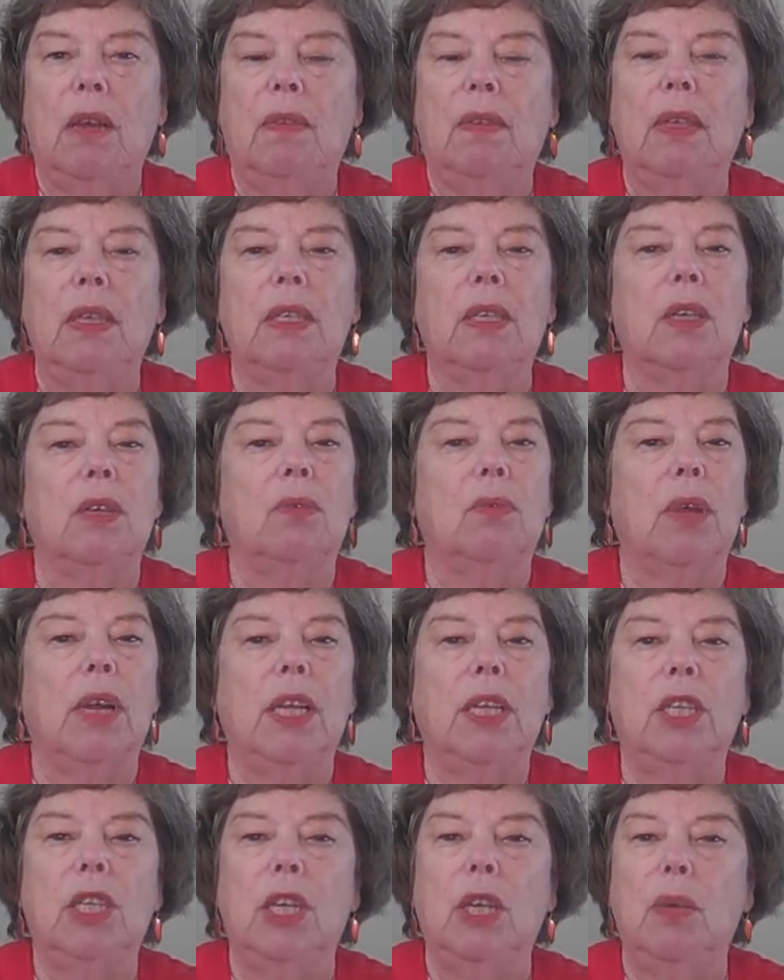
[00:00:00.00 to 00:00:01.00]
These can
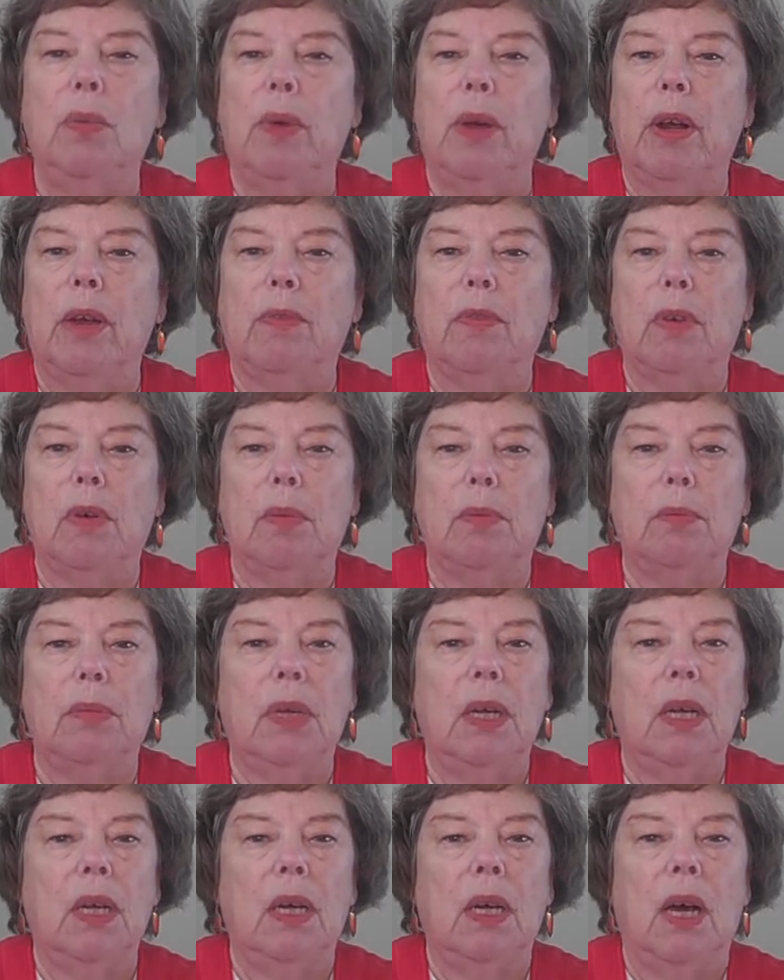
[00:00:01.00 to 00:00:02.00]
range anywhere
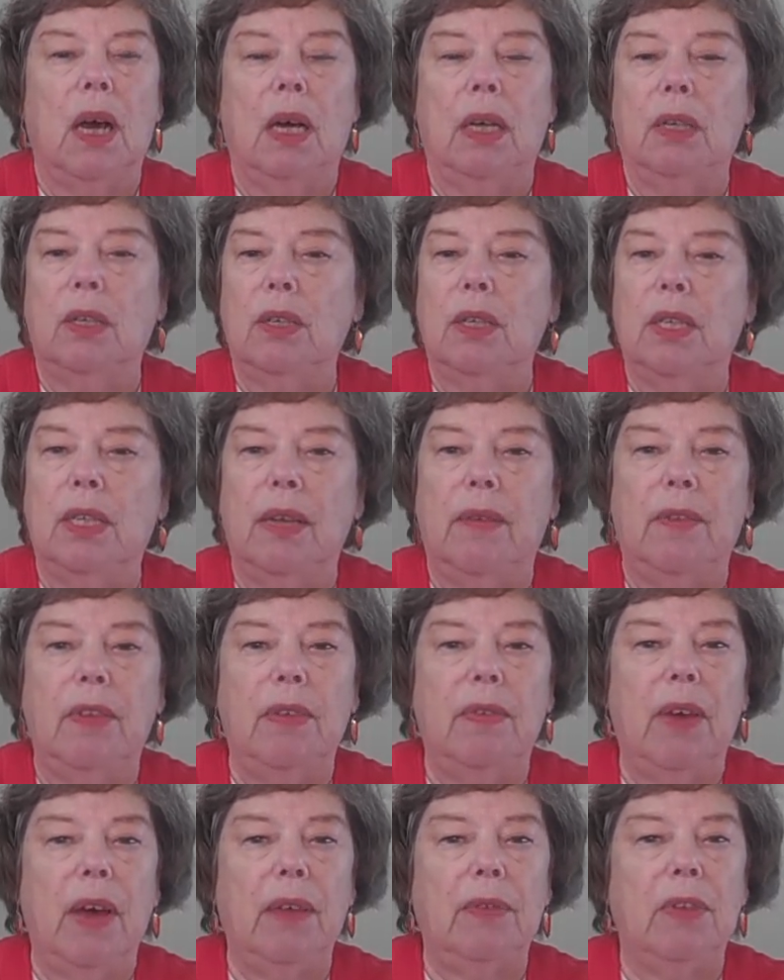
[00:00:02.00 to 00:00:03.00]
from
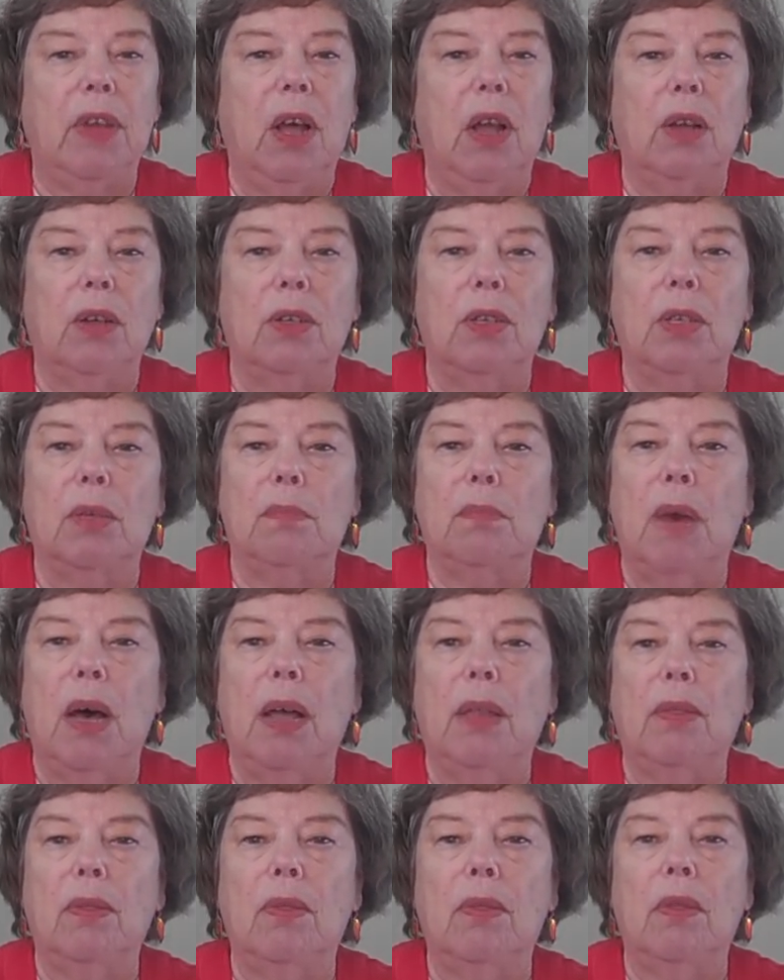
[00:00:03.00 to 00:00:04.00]
$175 a
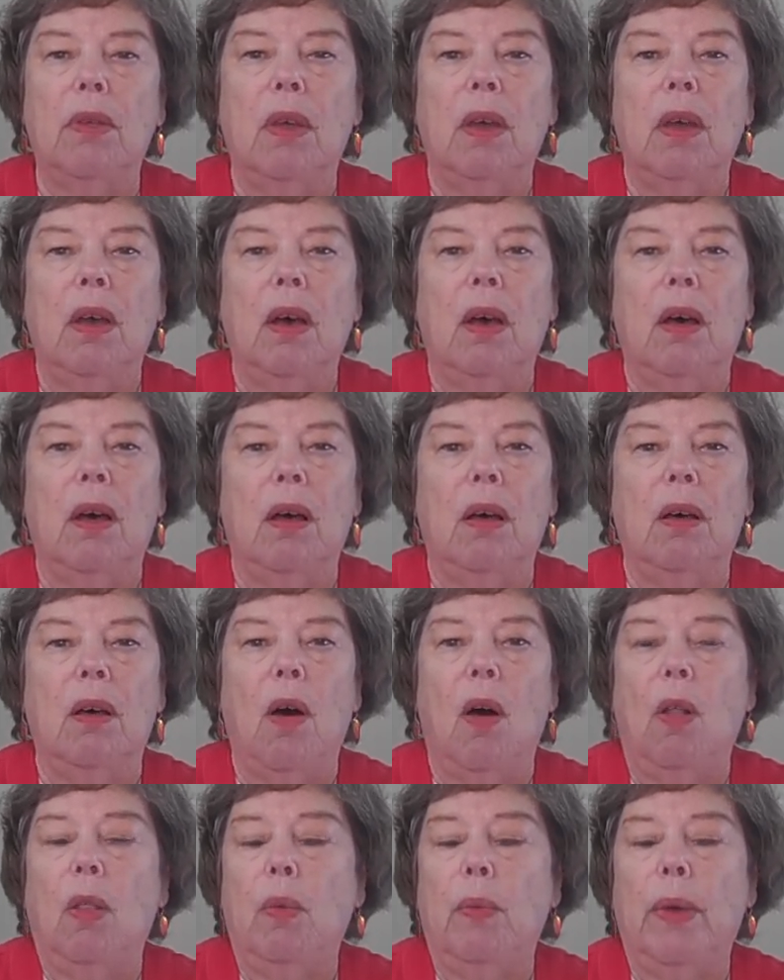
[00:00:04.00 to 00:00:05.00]
month uh,
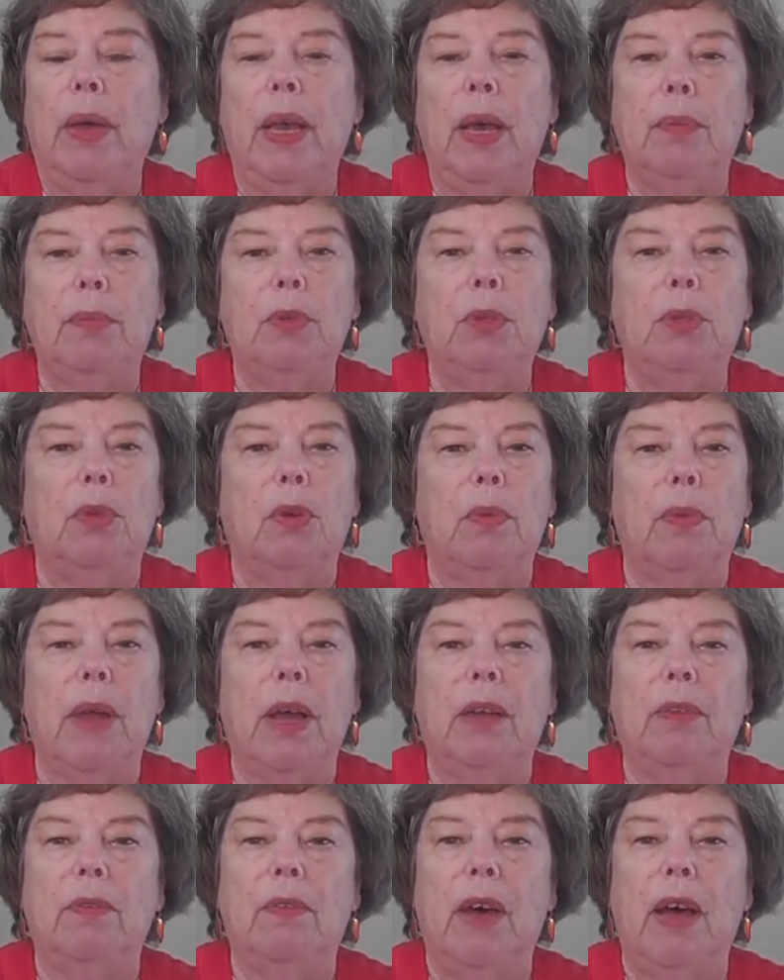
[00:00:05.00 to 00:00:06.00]
all the way up to
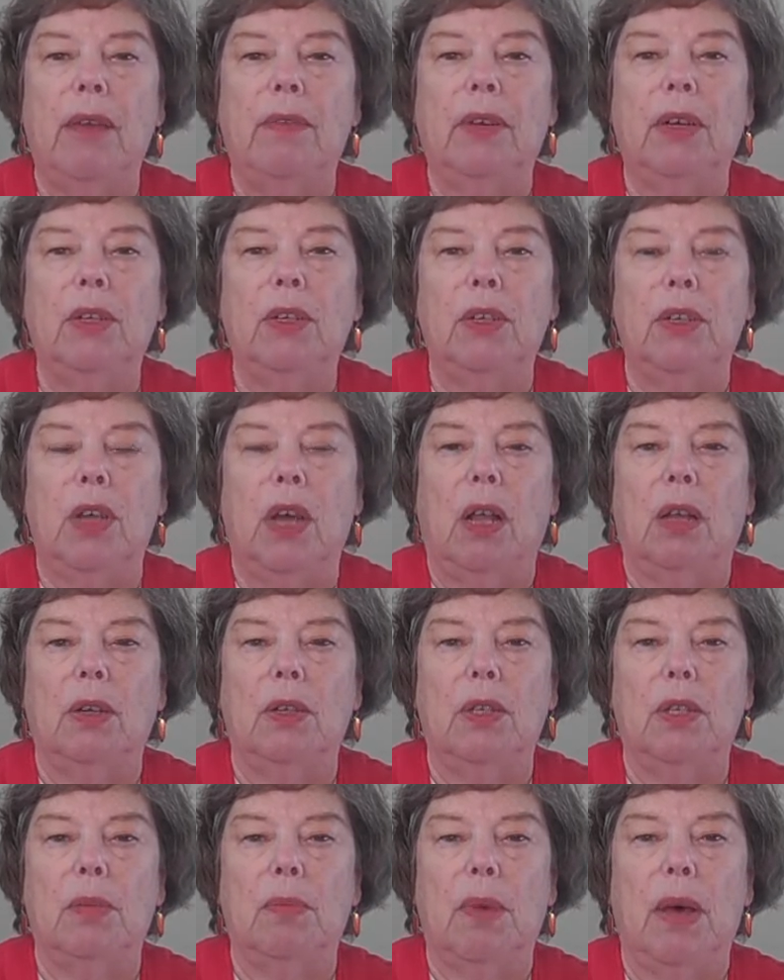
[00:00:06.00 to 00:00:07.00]
around
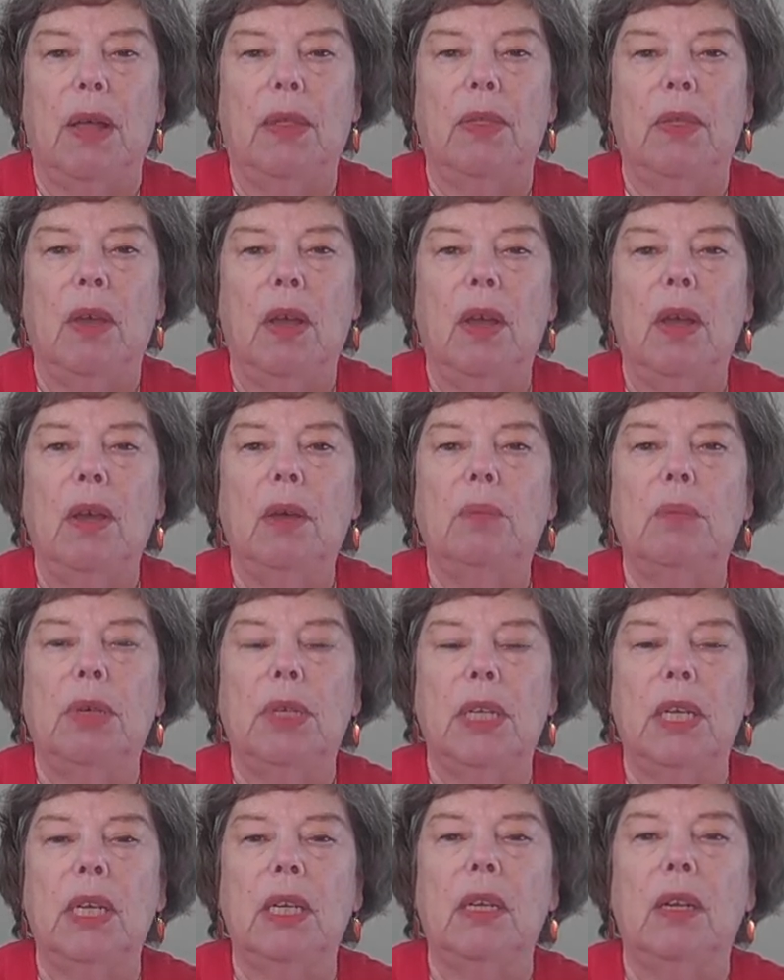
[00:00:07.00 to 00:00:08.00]
$500 a month,
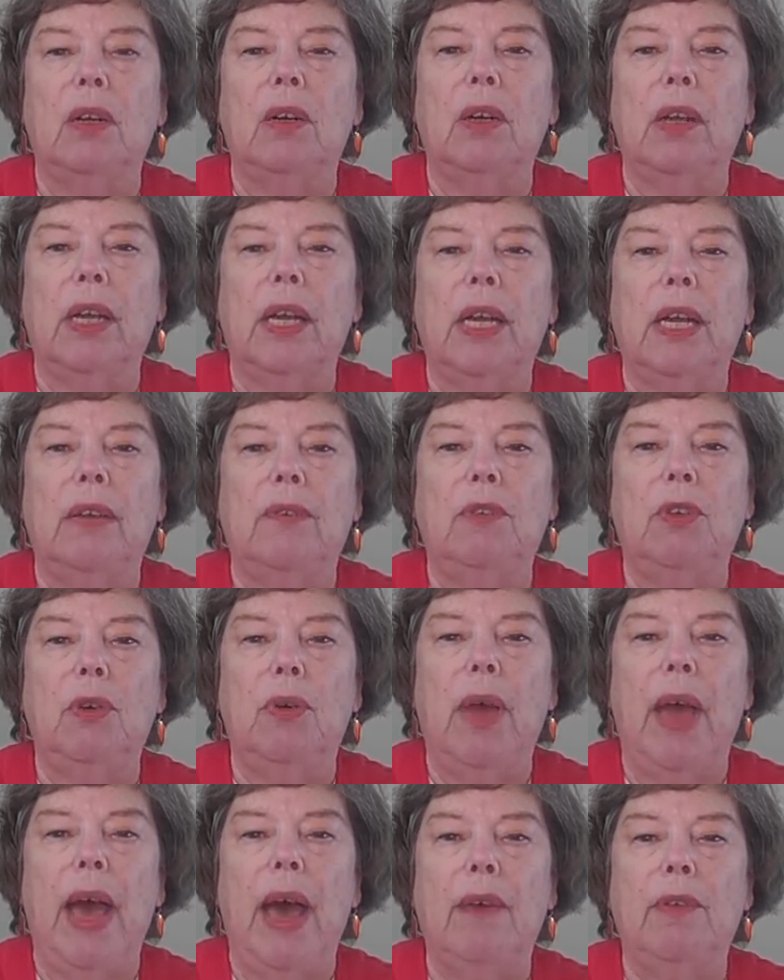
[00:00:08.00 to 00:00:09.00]
particularly if
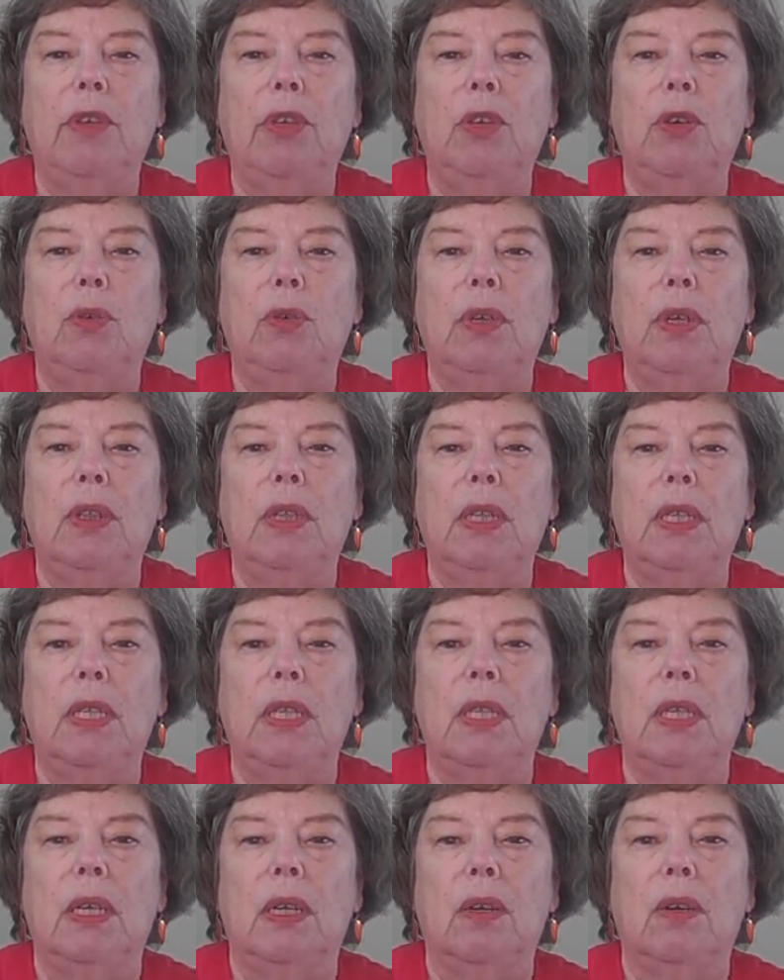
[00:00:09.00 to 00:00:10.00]
you have a unit
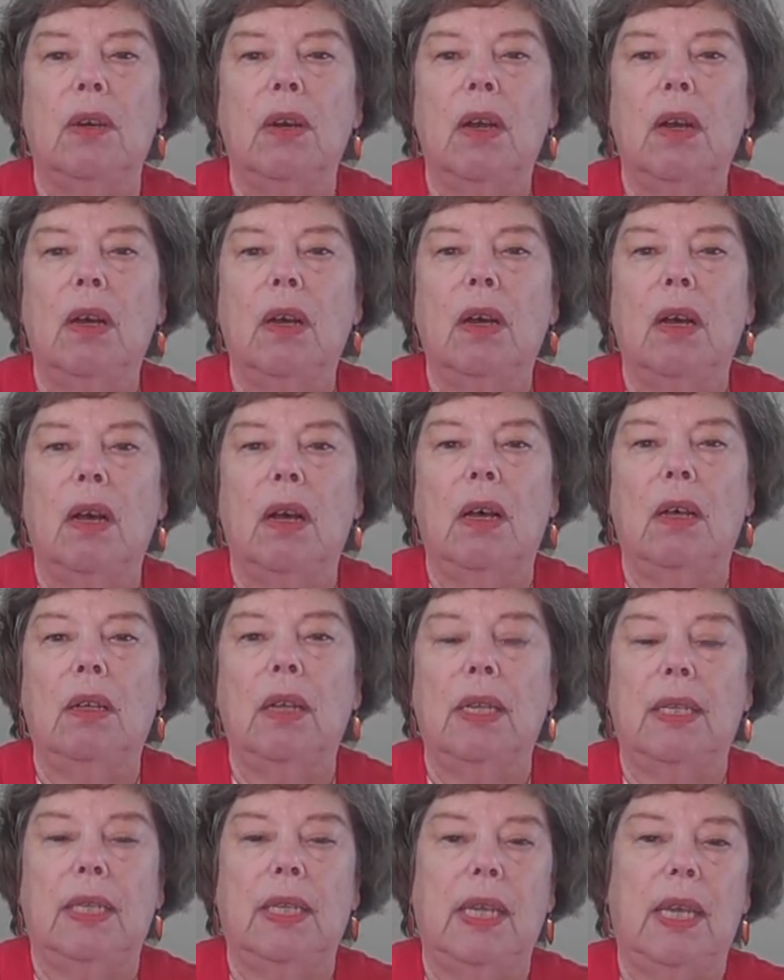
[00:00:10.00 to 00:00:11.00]
that's near, uh,
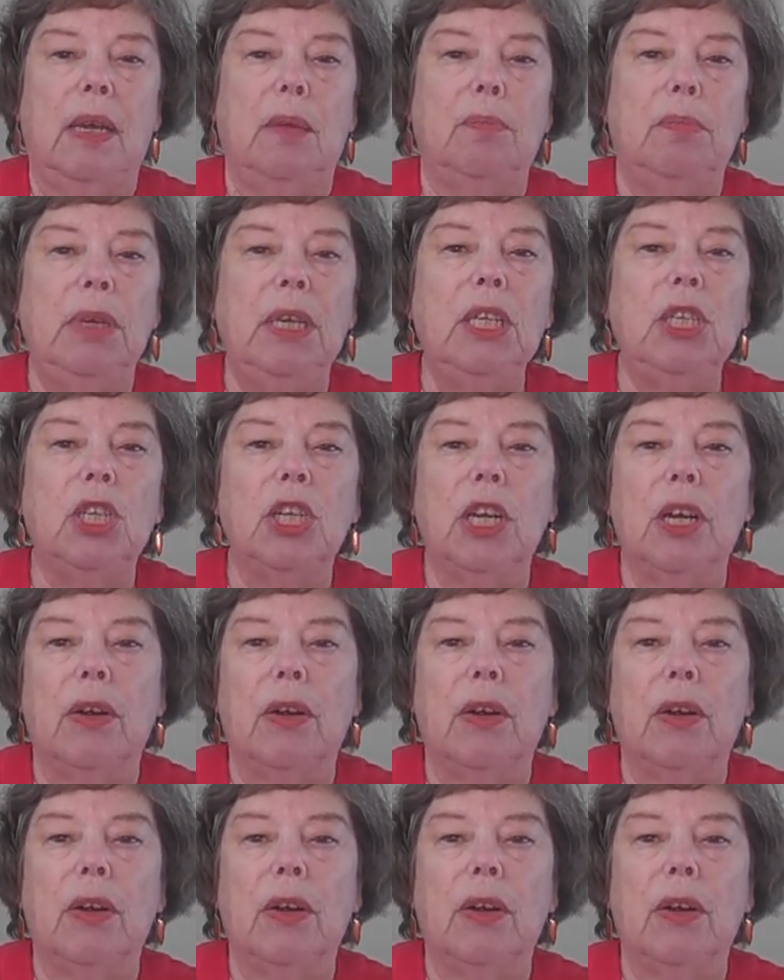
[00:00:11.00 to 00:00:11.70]
let's say, a beach